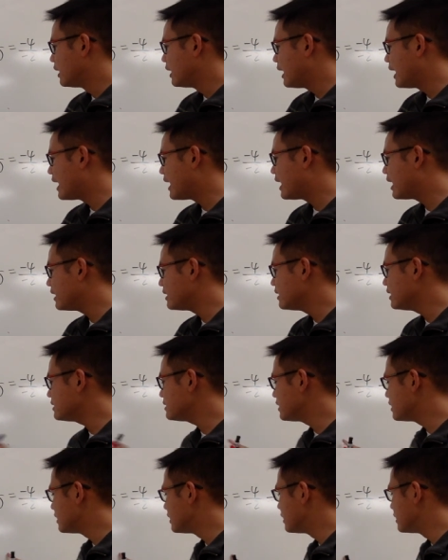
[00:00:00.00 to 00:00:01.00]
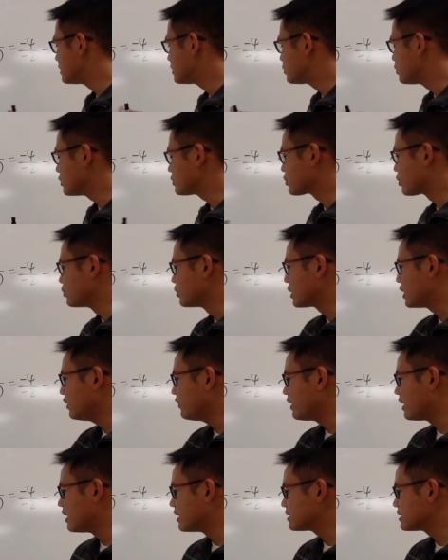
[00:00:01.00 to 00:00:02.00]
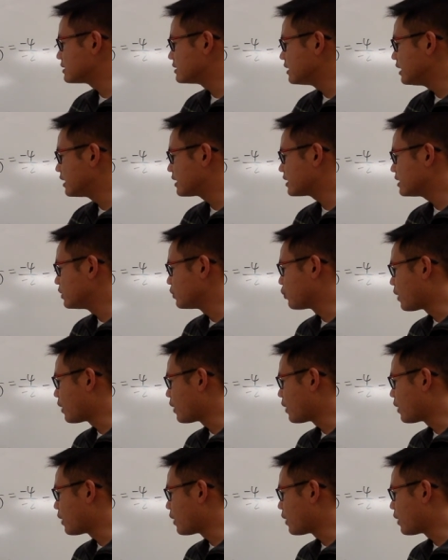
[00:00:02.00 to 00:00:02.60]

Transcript: And this is just going to give us negative